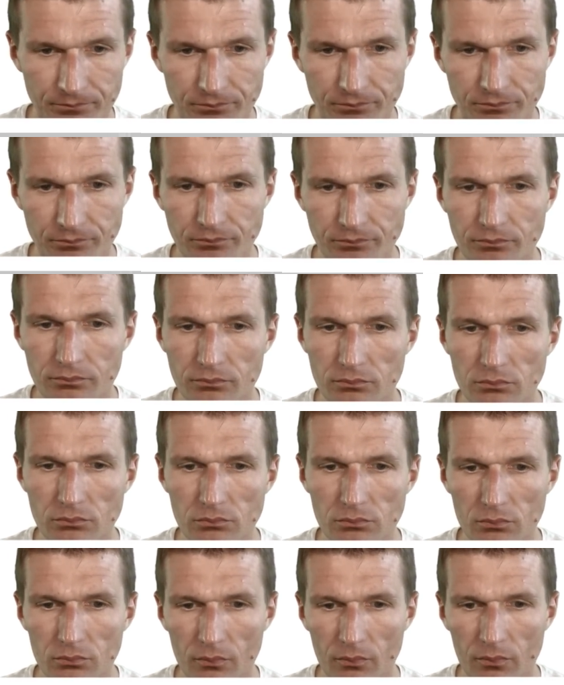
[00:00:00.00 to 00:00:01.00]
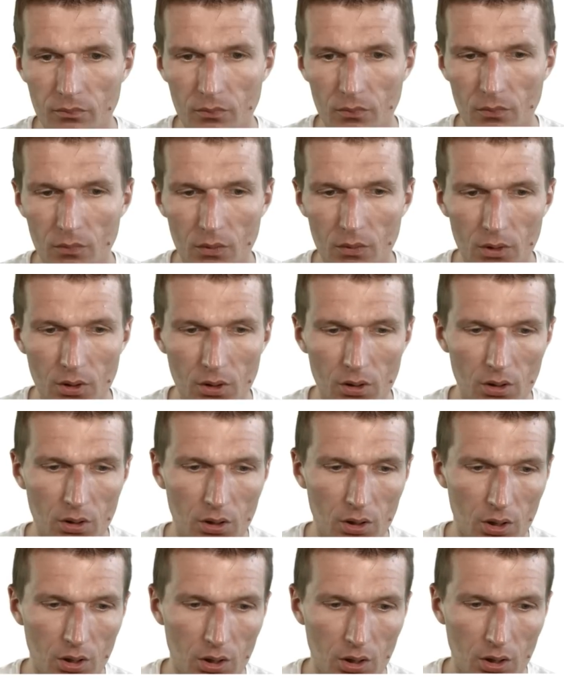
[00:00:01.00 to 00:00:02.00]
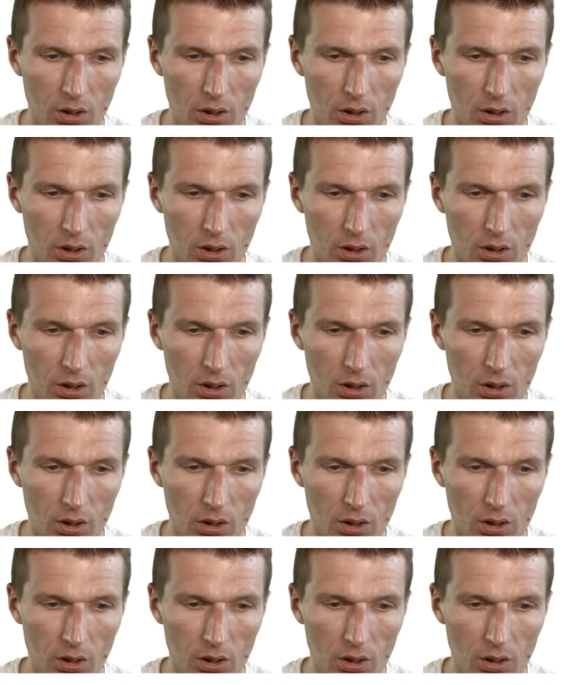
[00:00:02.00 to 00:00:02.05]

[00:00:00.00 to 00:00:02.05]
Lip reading: (silence)